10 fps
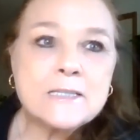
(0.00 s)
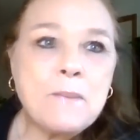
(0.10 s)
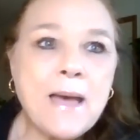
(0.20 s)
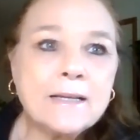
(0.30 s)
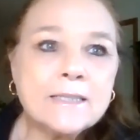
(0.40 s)

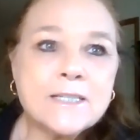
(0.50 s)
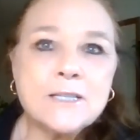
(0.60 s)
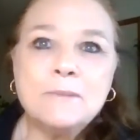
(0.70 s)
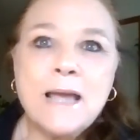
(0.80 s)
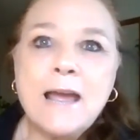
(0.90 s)

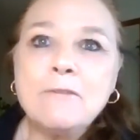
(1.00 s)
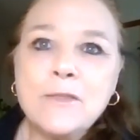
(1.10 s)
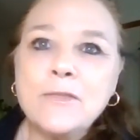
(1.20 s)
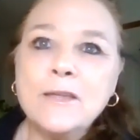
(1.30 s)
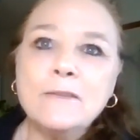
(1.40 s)
expect
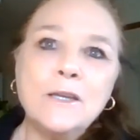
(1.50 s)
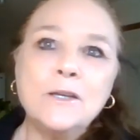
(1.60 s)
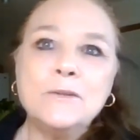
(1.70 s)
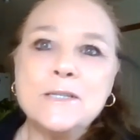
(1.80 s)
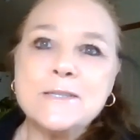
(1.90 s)
everything
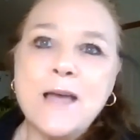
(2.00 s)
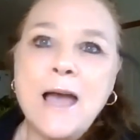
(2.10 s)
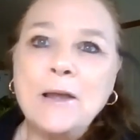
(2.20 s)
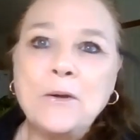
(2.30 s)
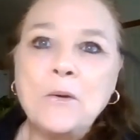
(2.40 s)
that you
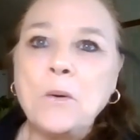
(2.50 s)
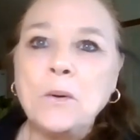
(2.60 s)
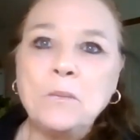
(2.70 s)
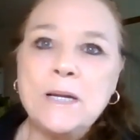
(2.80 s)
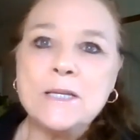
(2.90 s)
desire
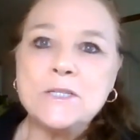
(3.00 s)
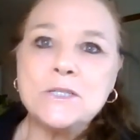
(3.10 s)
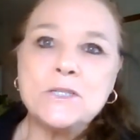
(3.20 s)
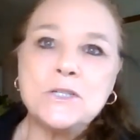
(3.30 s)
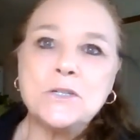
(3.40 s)
or
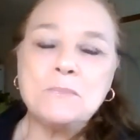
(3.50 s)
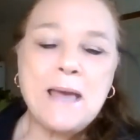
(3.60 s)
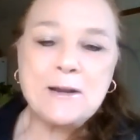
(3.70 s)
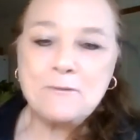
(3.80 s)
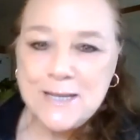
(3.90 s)
wish to
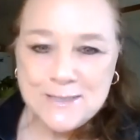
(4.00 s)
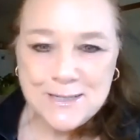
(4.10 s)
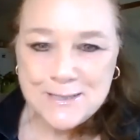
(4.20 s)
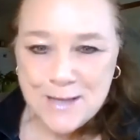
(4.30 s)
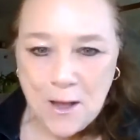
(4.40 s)

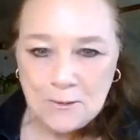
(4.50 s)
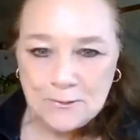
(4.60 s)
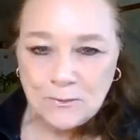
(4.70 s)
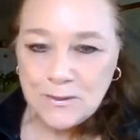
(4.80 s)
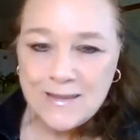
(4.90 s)
manifest
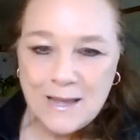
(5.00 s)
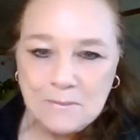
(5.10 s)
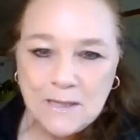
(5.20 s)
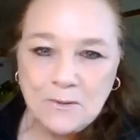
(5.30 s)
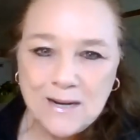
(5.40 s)
itself. Wouldn't
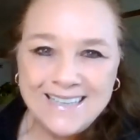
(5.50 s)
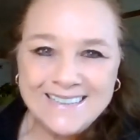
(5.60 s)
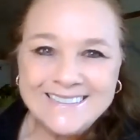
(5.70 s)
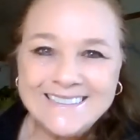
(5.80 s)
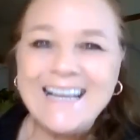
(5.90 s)
that be
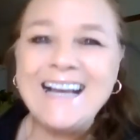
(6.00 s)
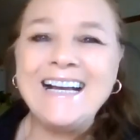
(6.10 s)
great?